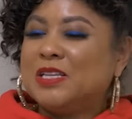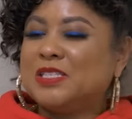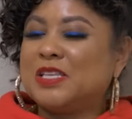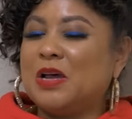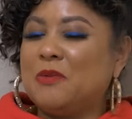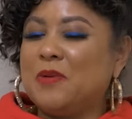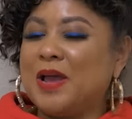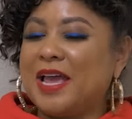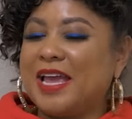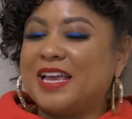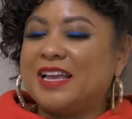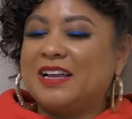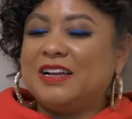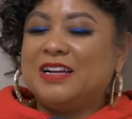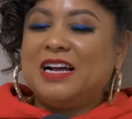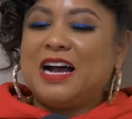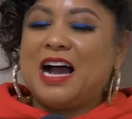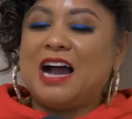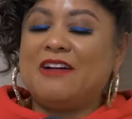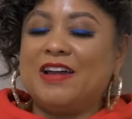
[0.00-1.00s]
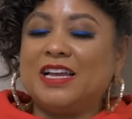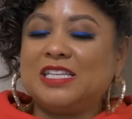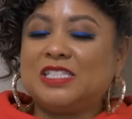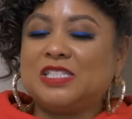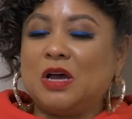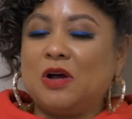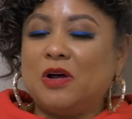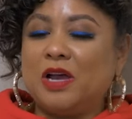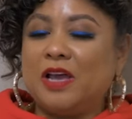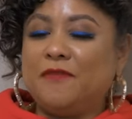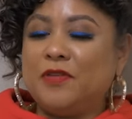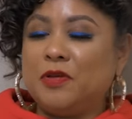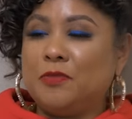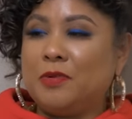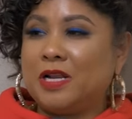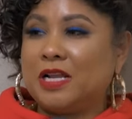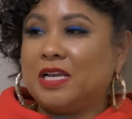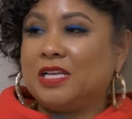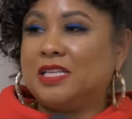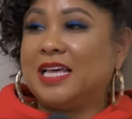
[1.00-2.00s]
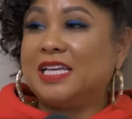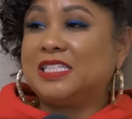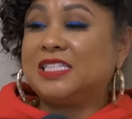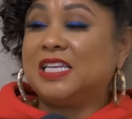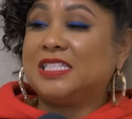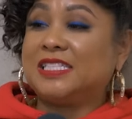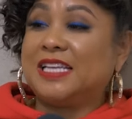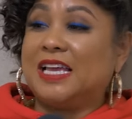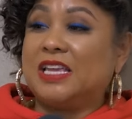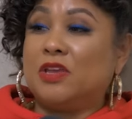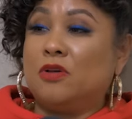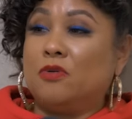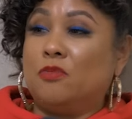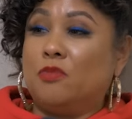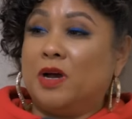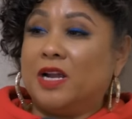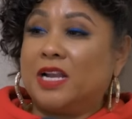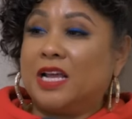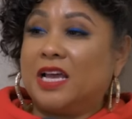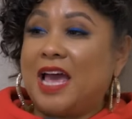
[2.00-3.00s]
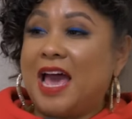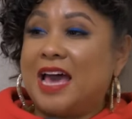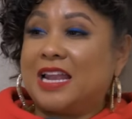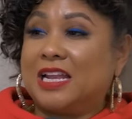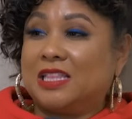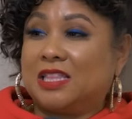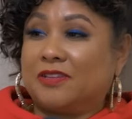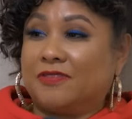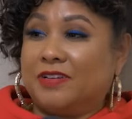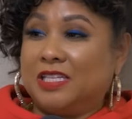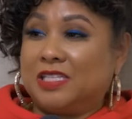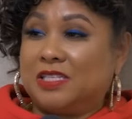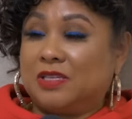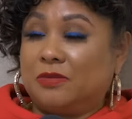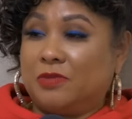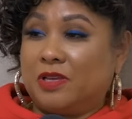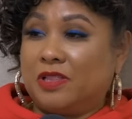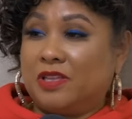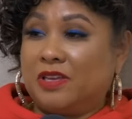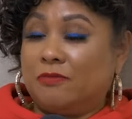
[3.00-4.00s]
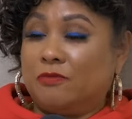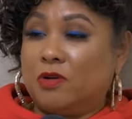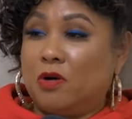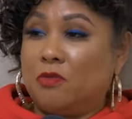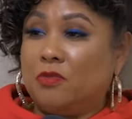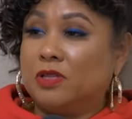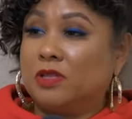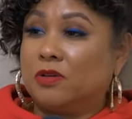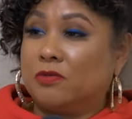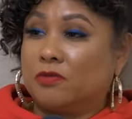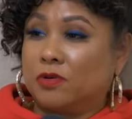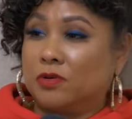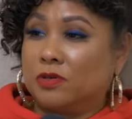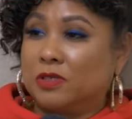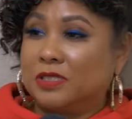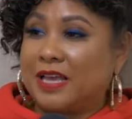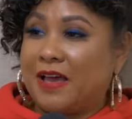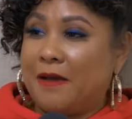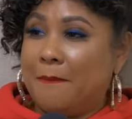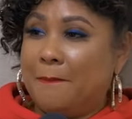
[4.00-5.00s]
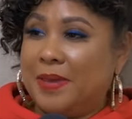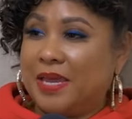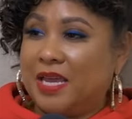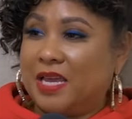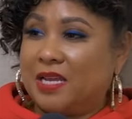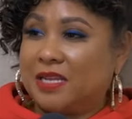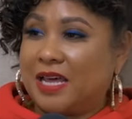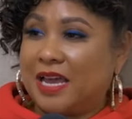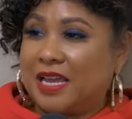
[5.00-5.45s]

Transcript: So wait, yeah, all right. So if you would have, let's just say you would have had a threesome with him, what would the rules have been?